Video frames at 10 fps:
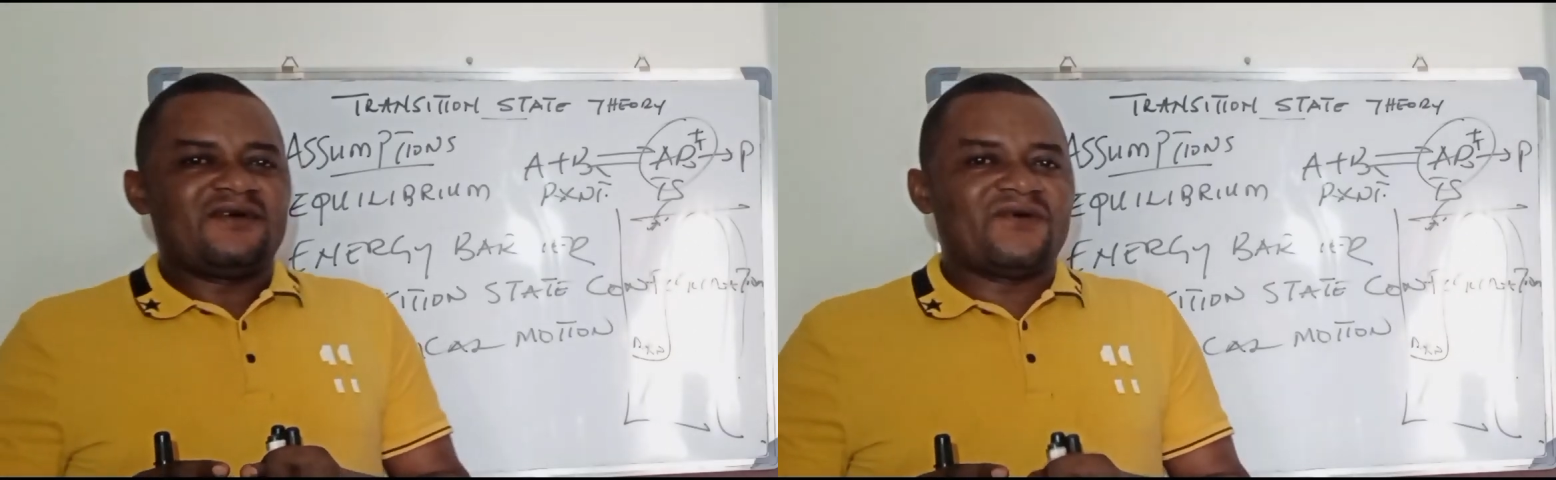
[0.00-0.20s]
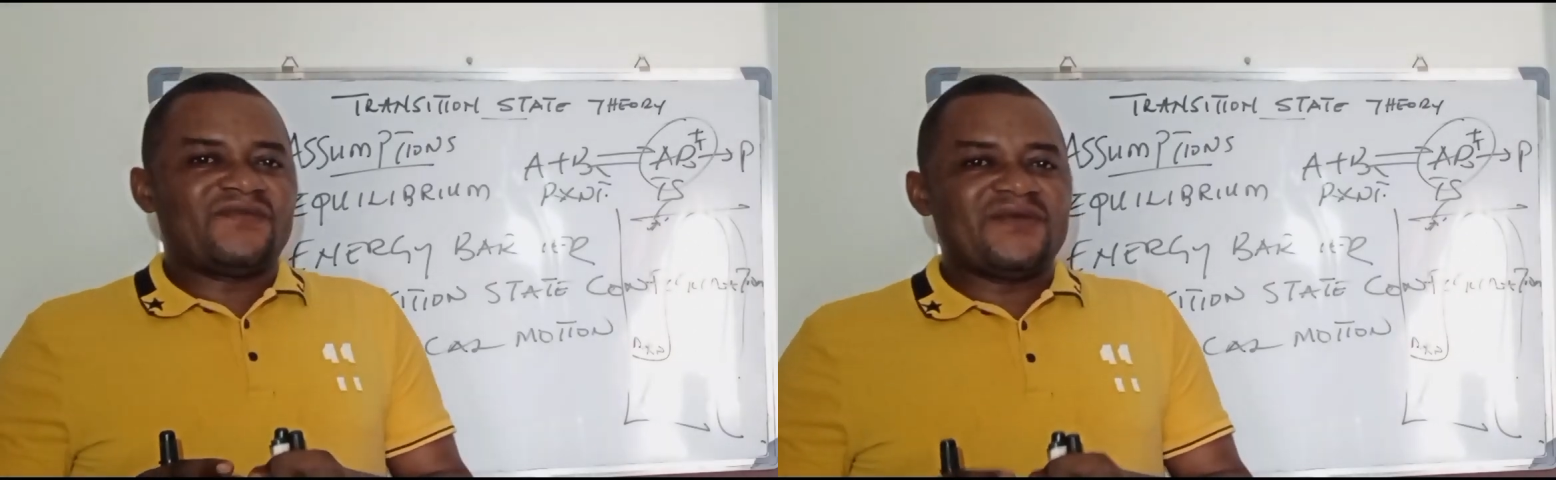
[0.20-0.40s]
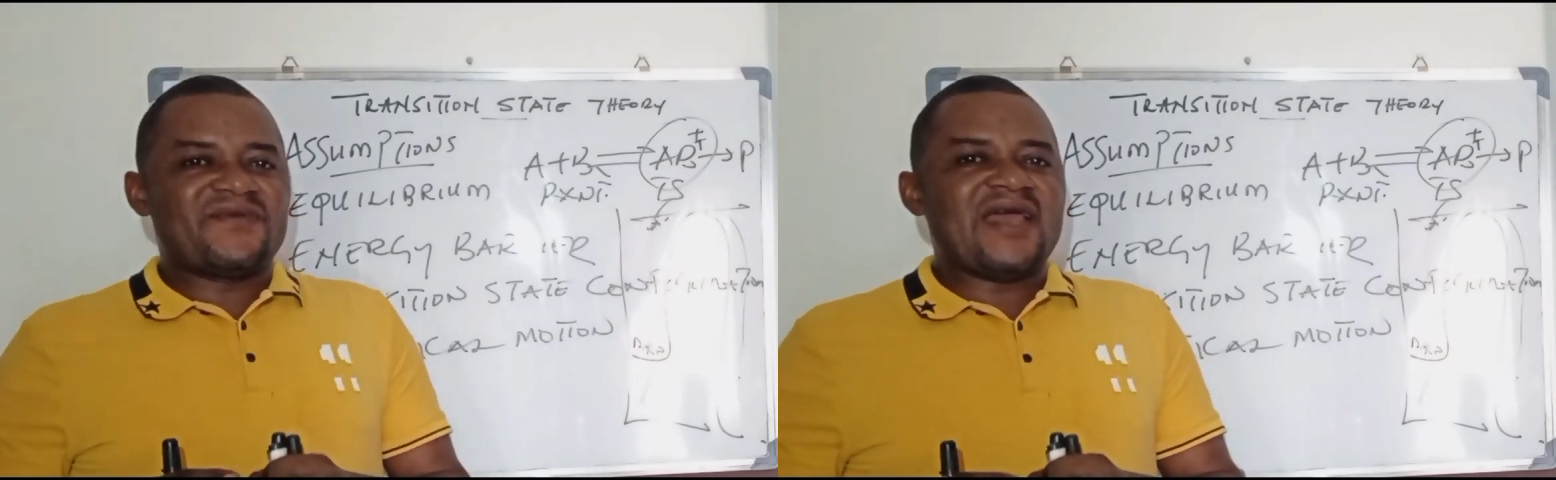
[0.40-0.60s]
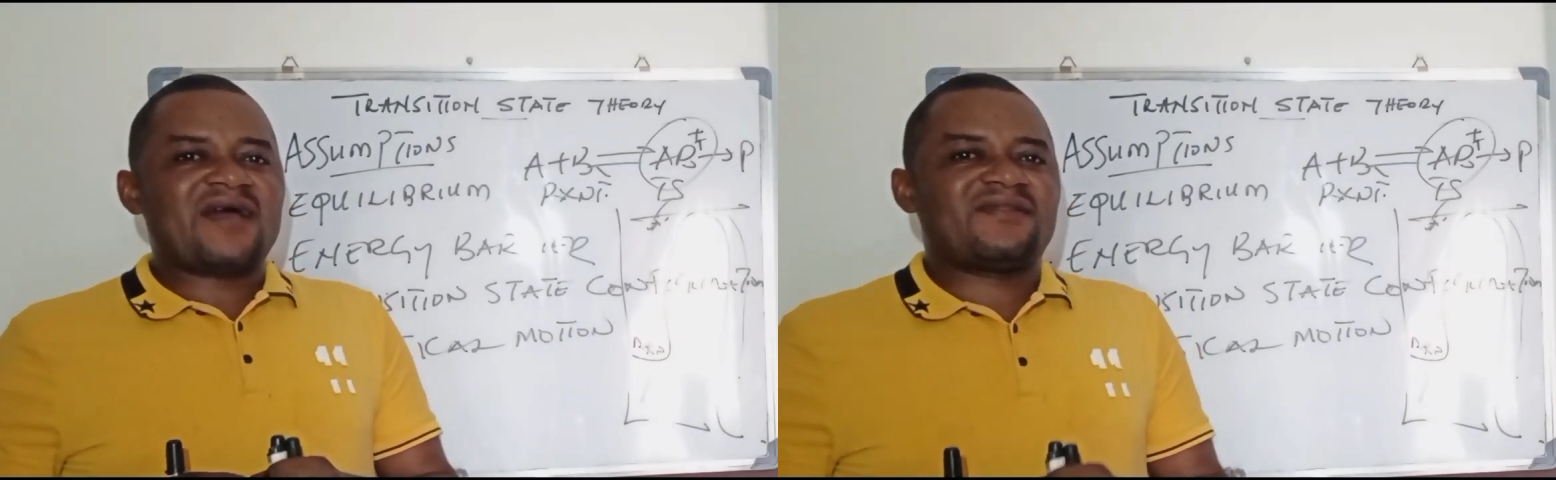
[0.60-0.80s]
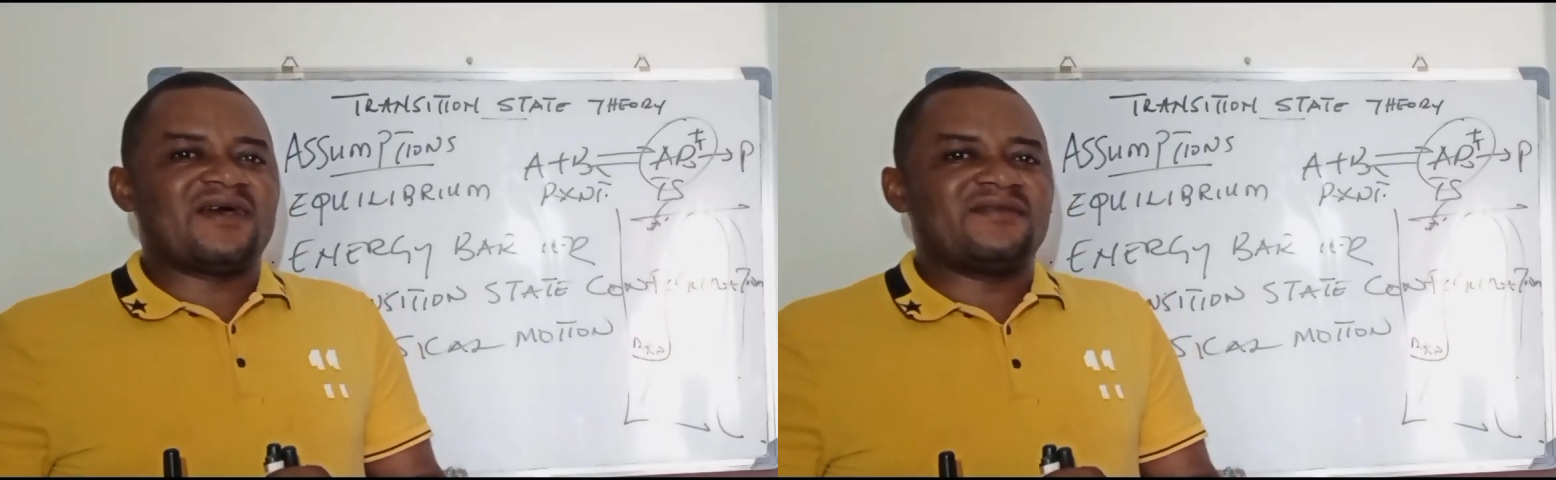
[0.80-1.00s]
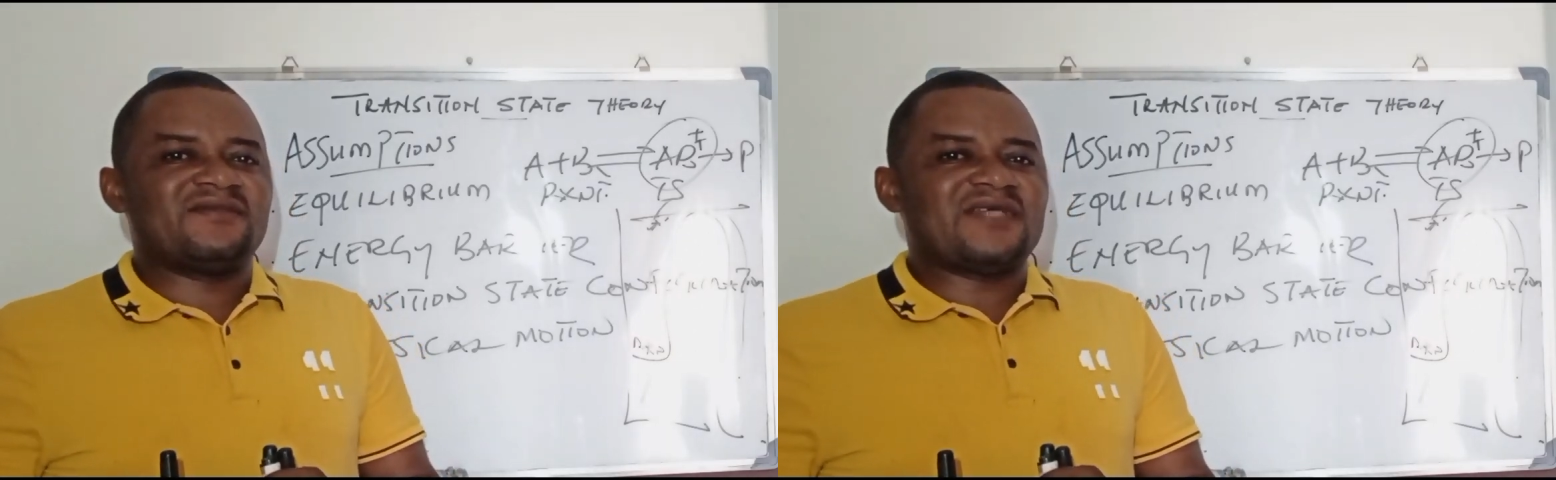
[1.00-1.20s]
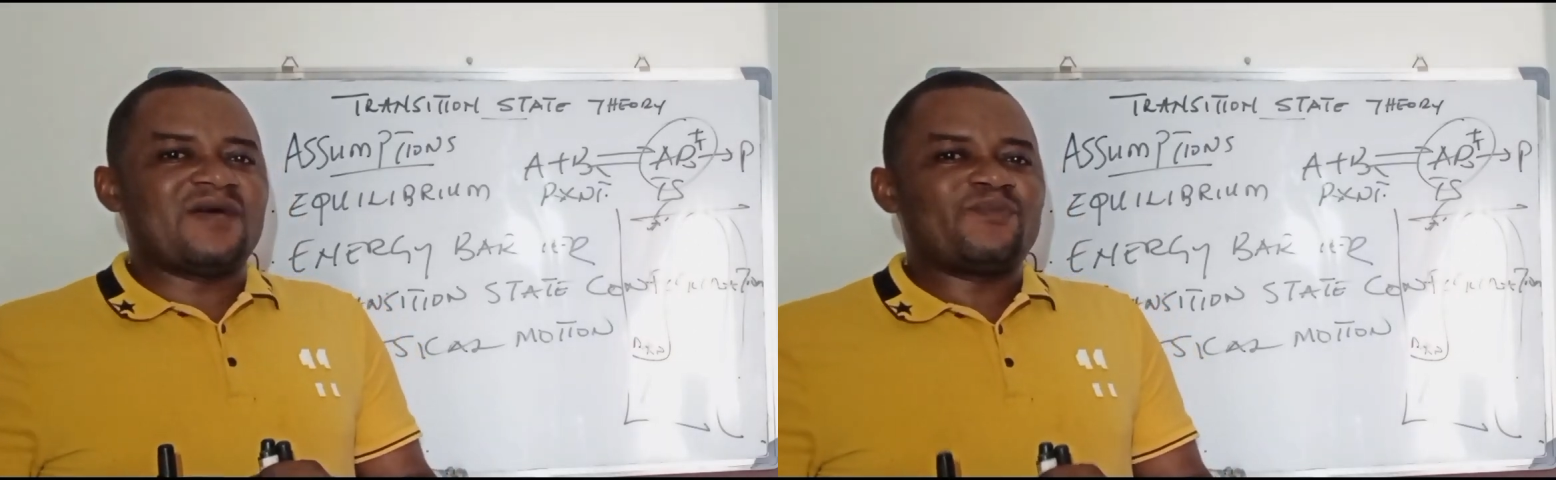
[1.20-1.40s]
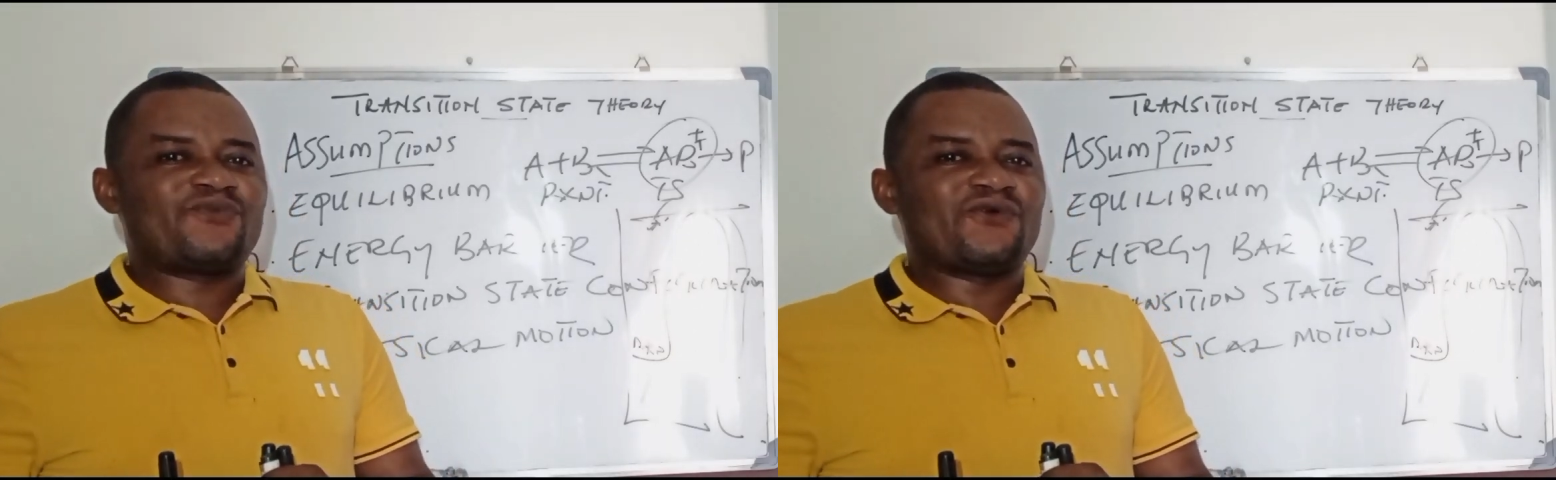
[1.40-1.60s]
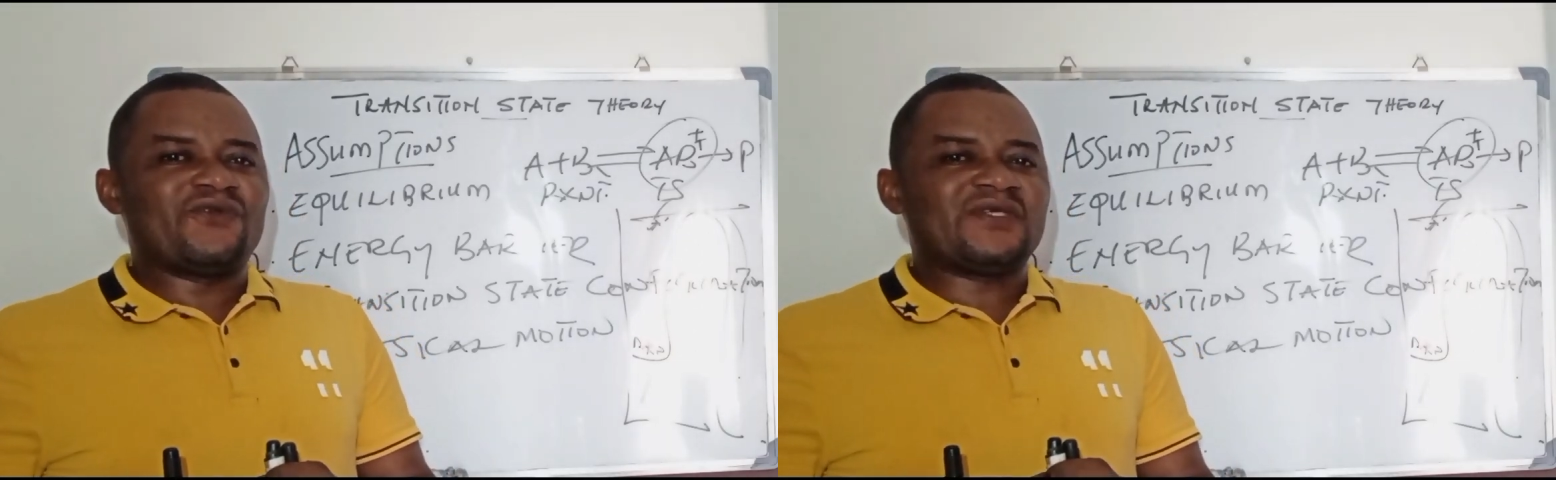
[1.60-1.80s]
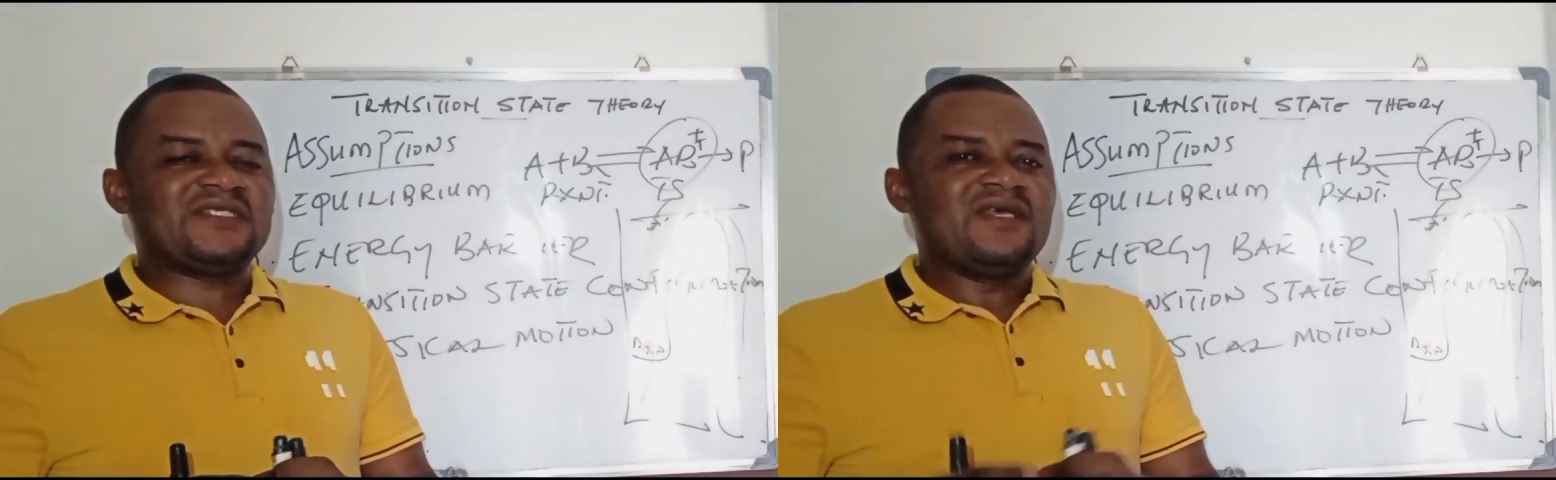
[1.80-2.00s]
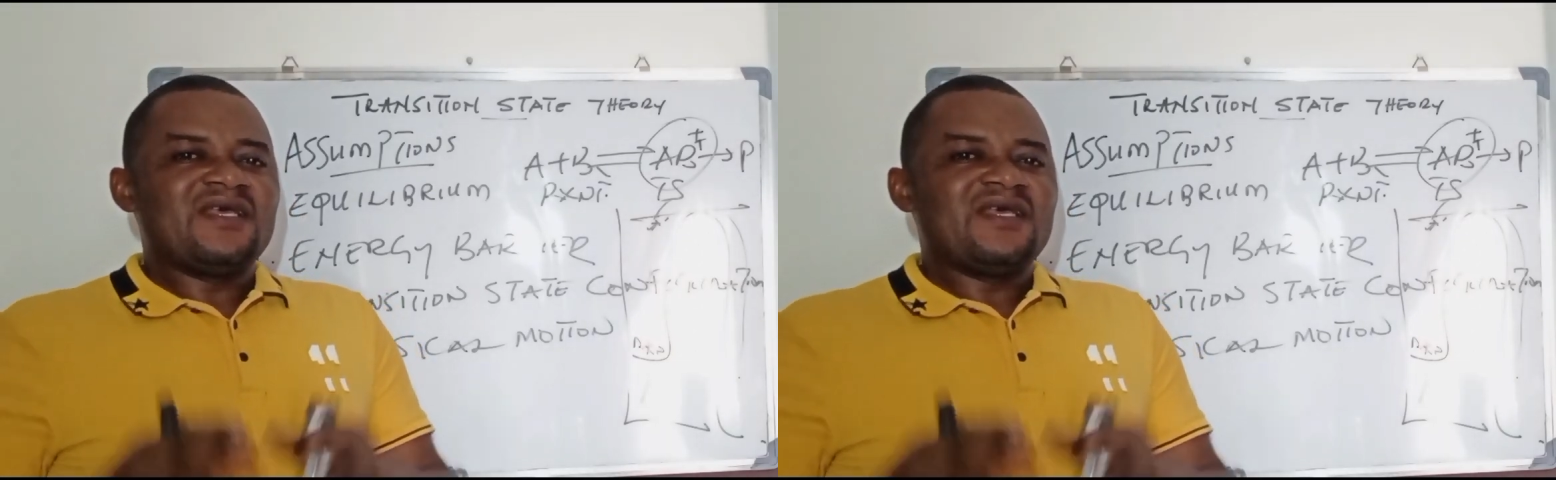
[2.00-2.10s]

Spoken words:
of the reactant and product.